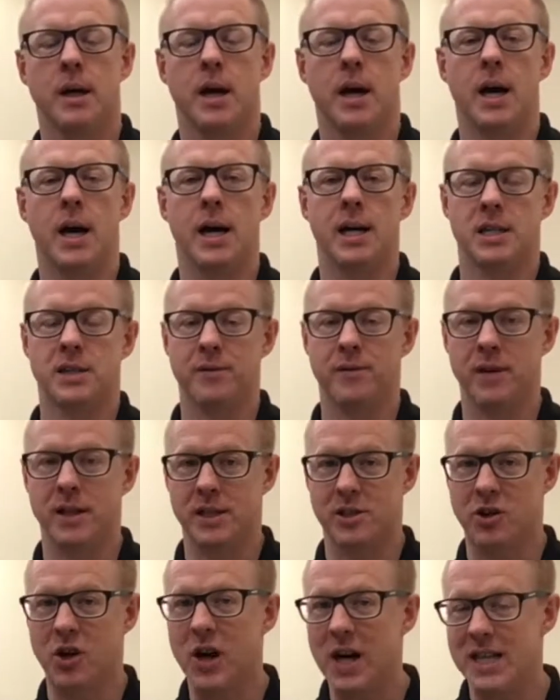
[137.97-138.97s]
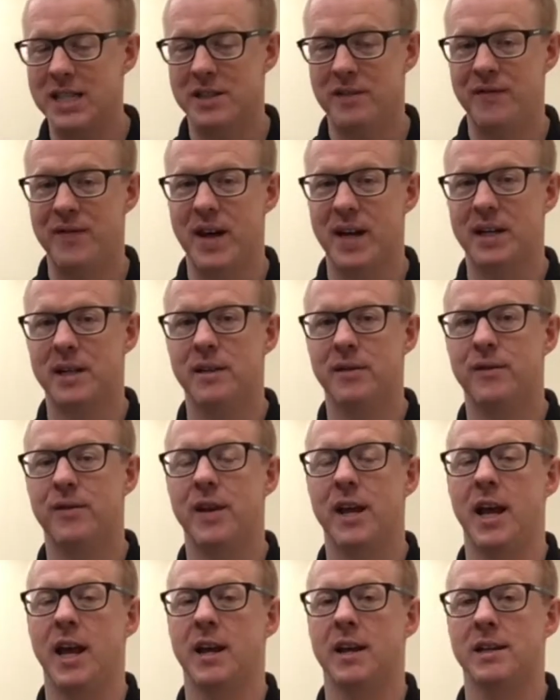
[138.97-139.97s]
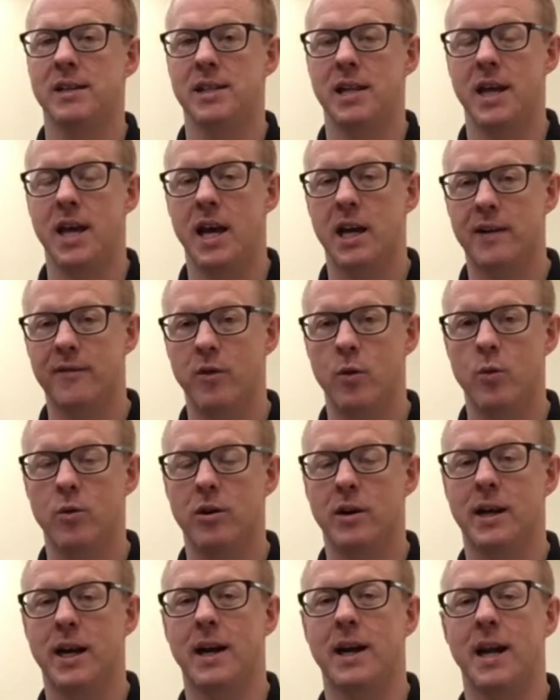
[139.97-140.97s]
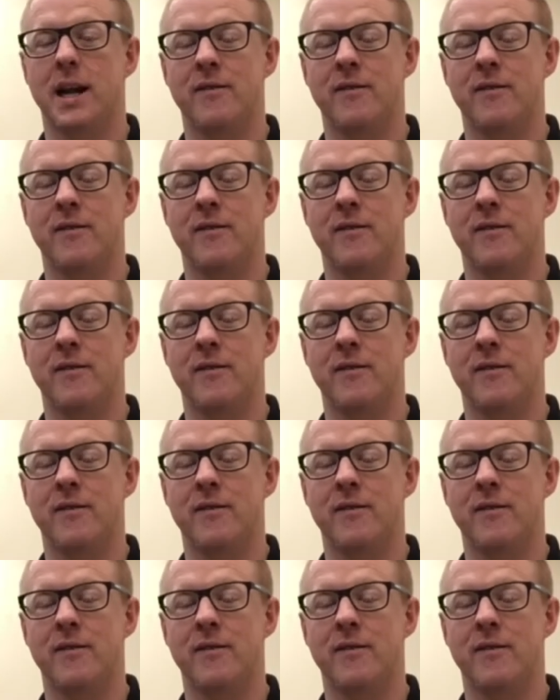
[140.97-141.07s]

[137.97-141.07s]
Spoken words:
it's cost effective, and it's a heck of a workout.